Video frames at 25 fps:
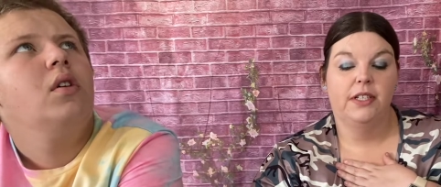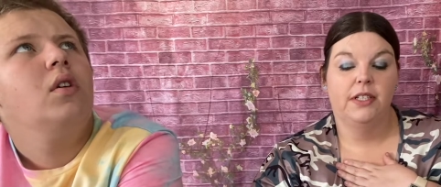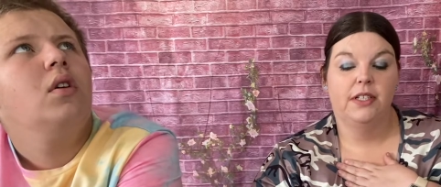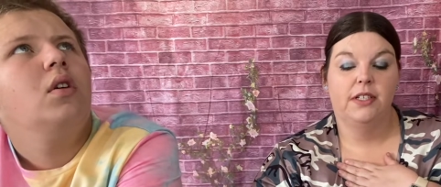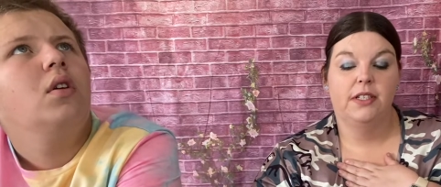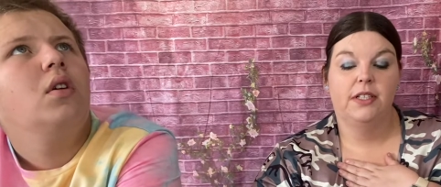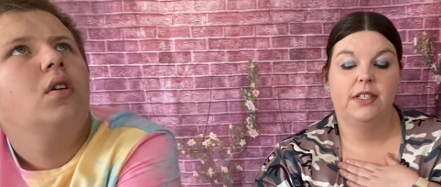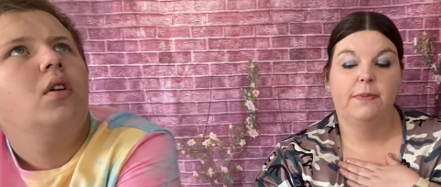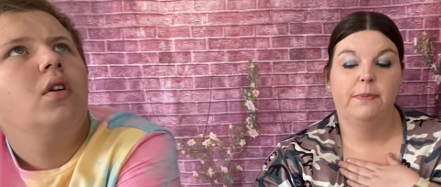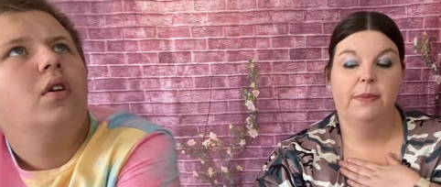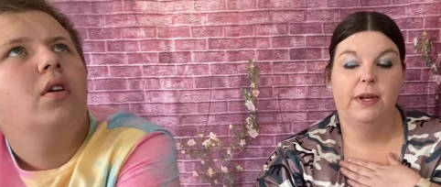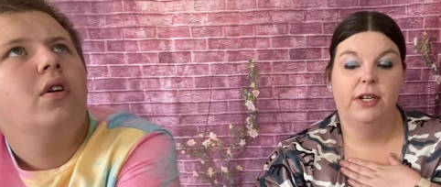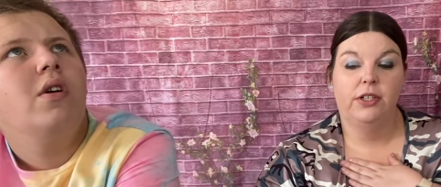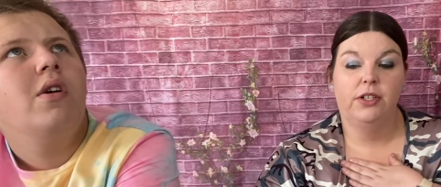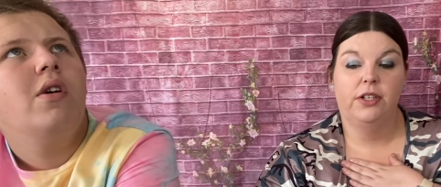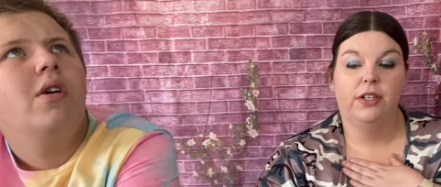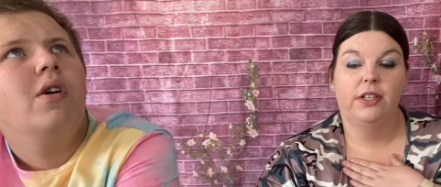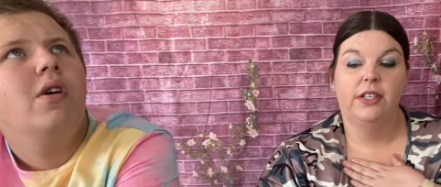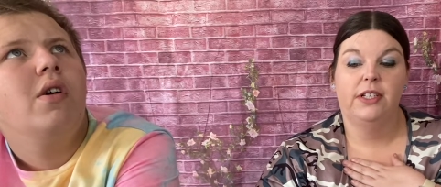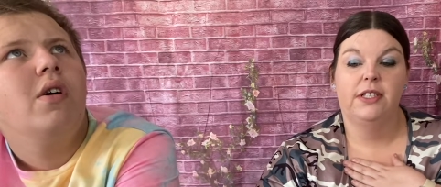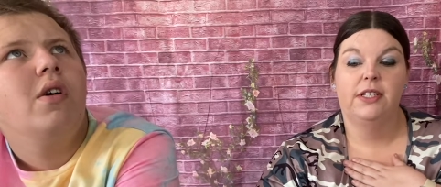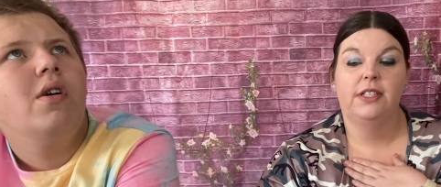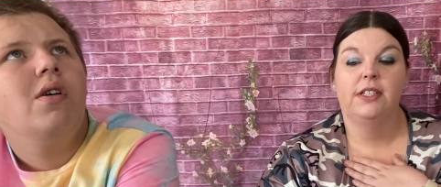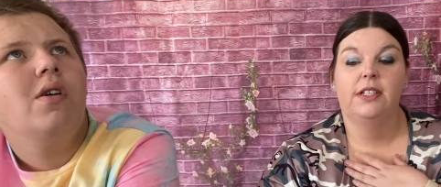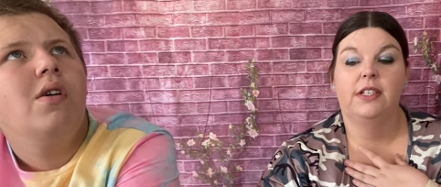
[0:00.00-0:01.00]

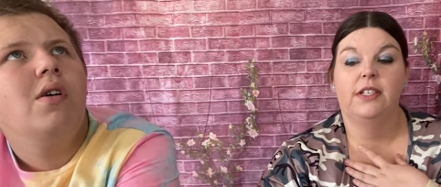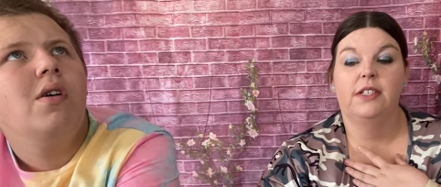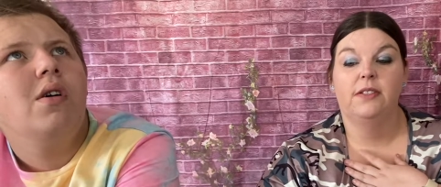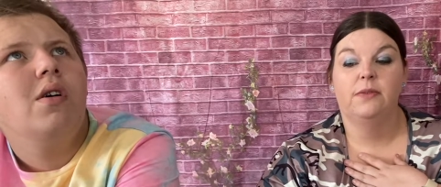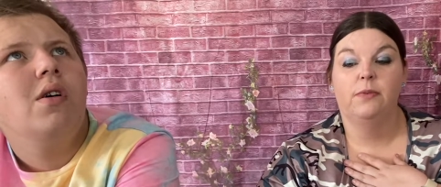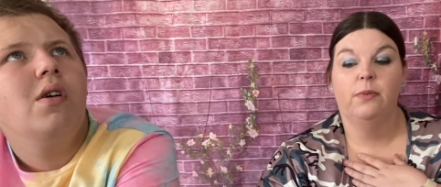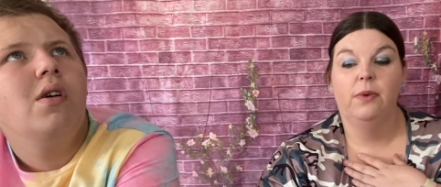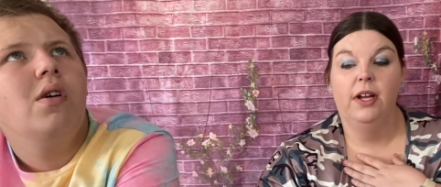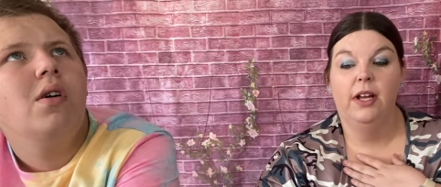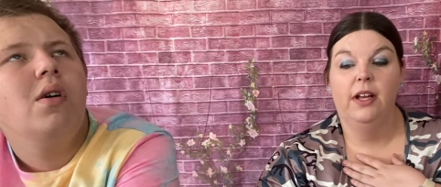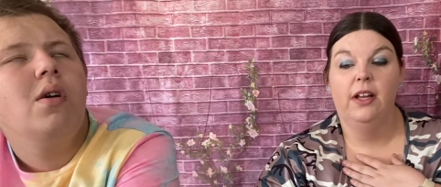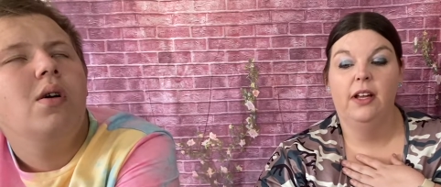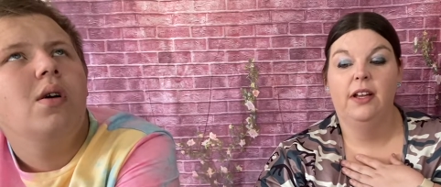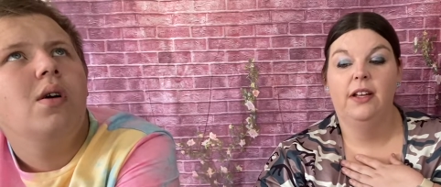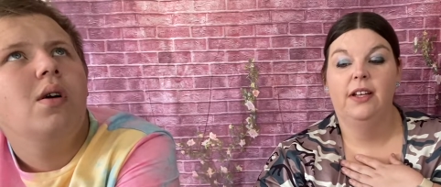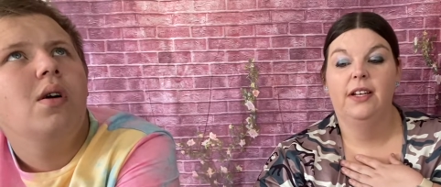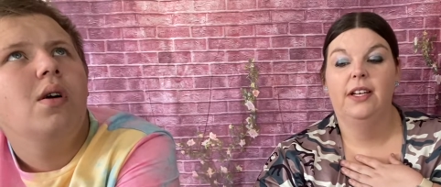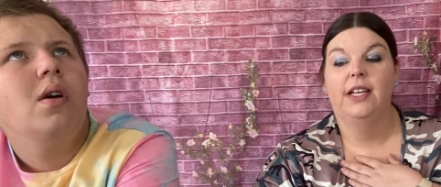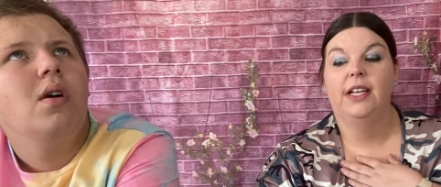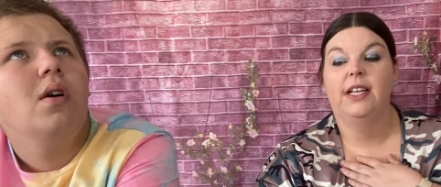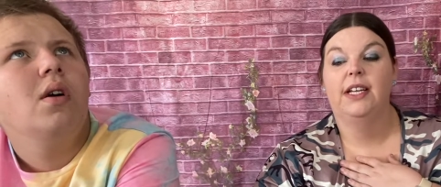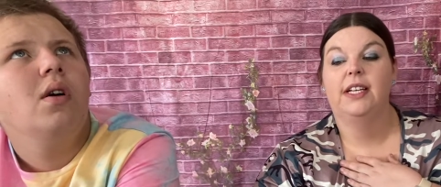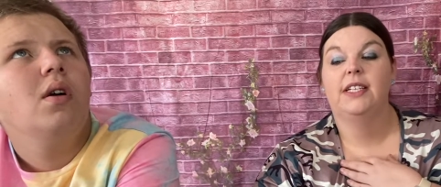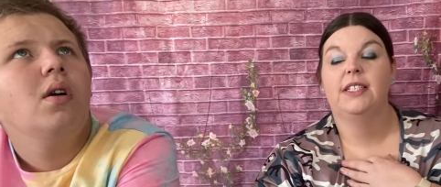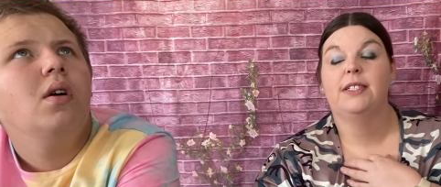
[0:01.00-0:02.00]
Speaker 1: specialist as well. And
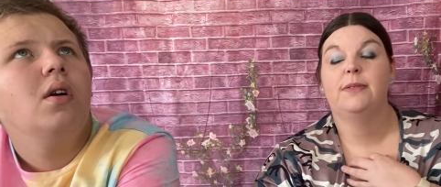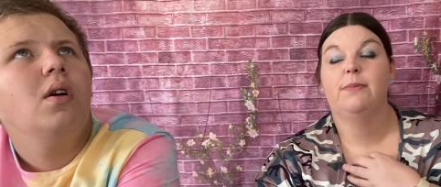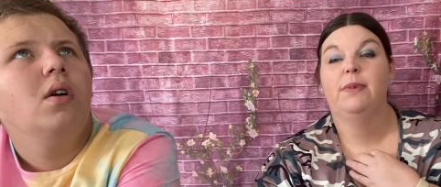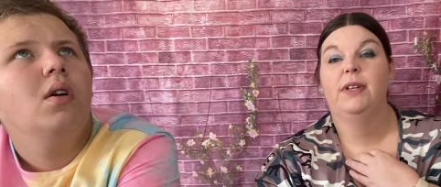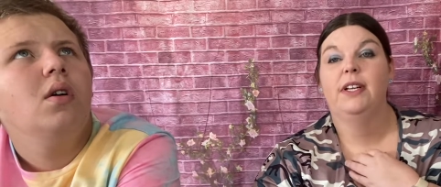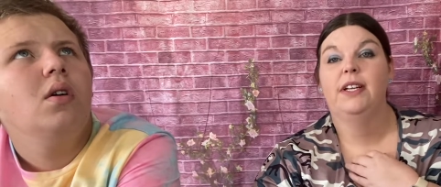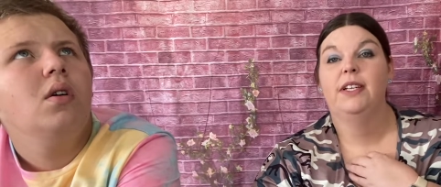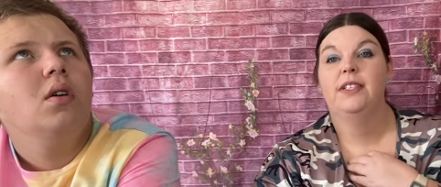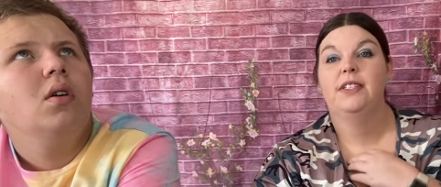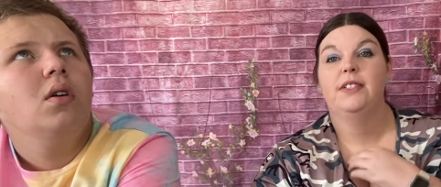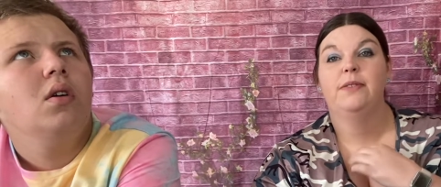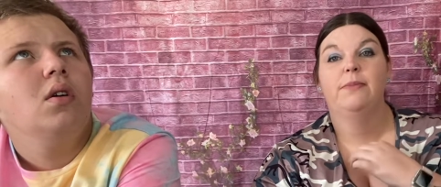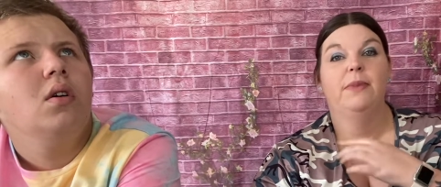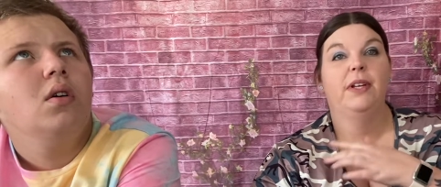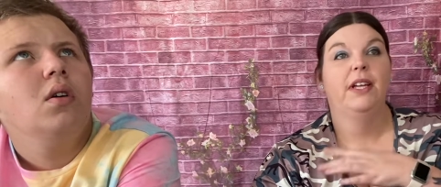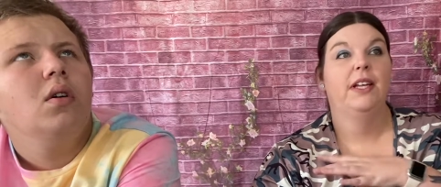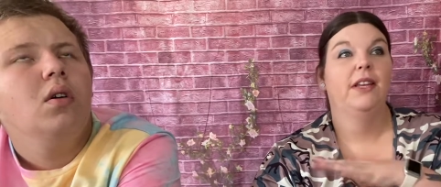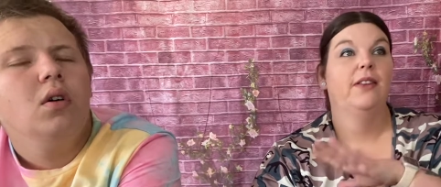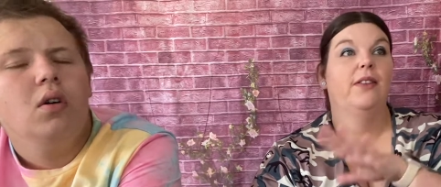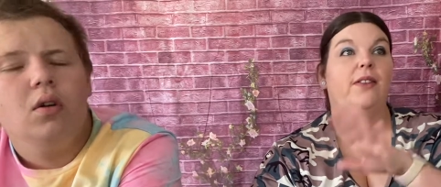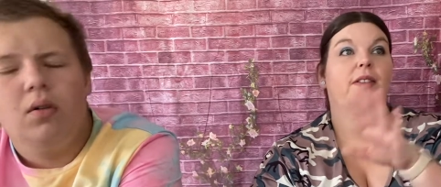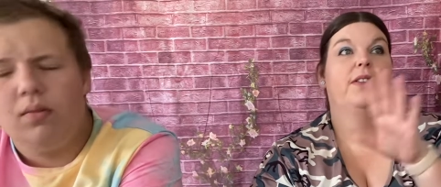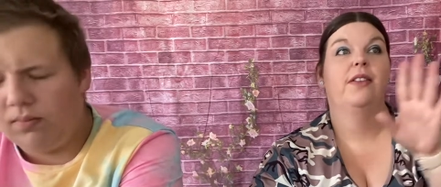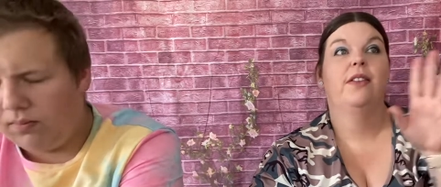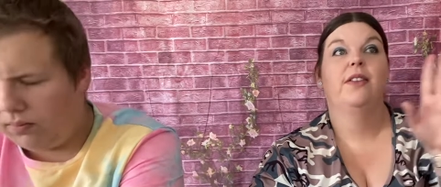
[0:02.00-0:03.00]
he explained to
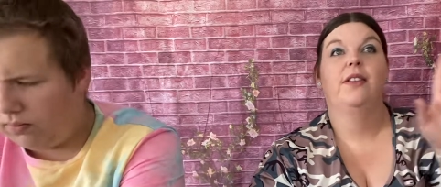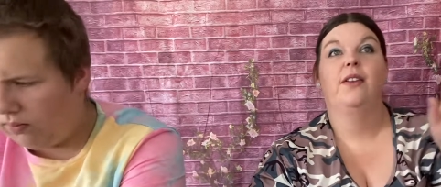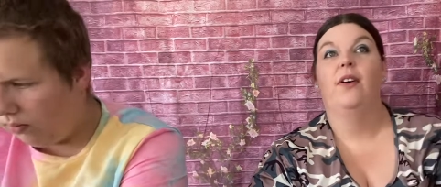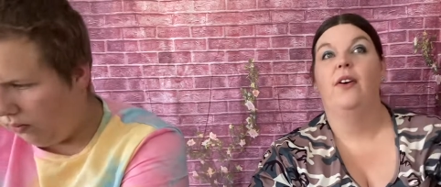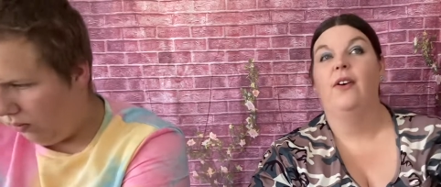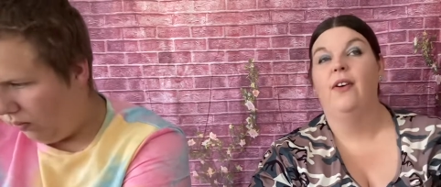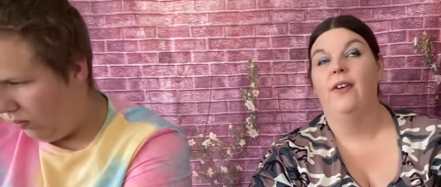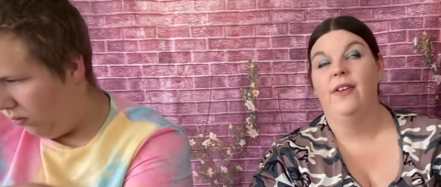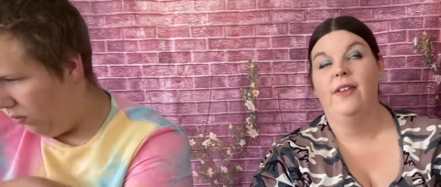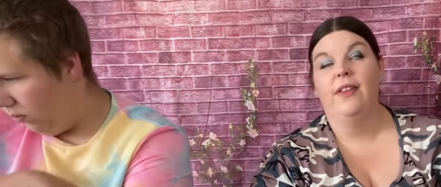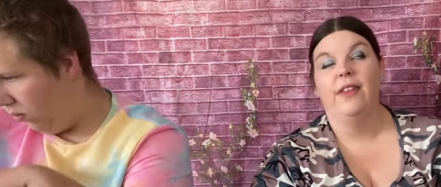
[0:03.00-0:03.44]
me all